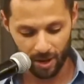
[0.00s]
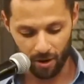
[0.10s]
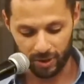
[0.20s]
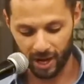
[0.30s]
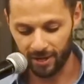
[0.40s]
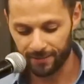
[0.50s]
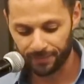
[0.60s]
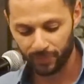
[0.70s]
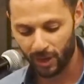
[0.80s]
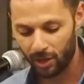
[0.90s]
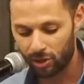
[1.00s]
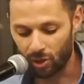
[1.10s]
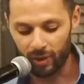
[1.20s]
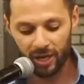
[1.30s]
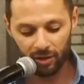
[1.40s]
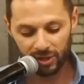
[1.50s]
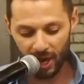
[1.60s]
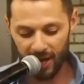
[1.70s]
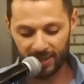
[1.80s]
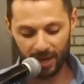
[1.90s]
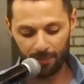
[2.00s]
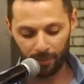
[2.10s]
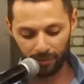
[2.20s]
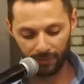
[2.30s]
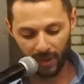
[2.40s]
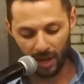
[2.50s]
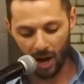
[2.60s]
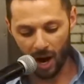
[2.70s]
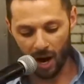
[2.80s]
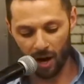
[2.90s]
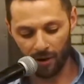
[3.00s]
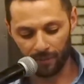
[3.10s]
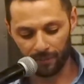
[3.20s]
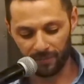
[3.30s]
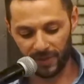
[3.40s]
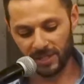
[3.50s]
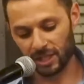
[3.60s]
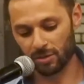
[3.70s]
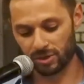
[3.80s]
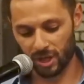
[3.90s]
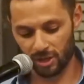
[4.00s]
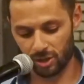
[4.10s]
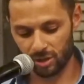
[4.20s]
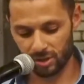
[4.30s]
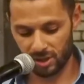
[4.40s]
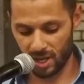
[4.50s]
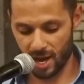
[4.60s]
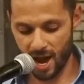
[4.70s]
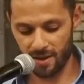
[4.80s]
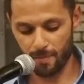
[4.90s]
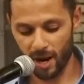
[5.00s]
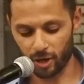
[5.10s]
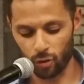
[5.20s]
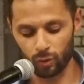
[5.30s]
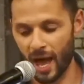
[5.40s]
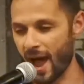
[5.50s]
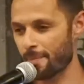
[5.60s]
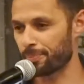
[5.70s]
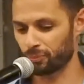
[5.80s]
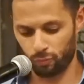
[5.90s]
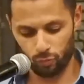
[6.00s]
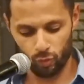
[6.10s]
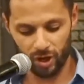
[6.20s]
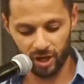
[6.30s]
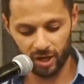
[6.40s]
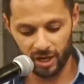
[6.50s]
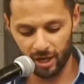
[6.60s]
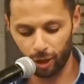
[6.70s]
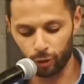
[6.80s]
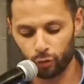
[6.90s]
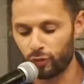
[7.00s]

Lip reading: Okay? So here's an example. Fancy usage, CNA, my cool app, we're going to include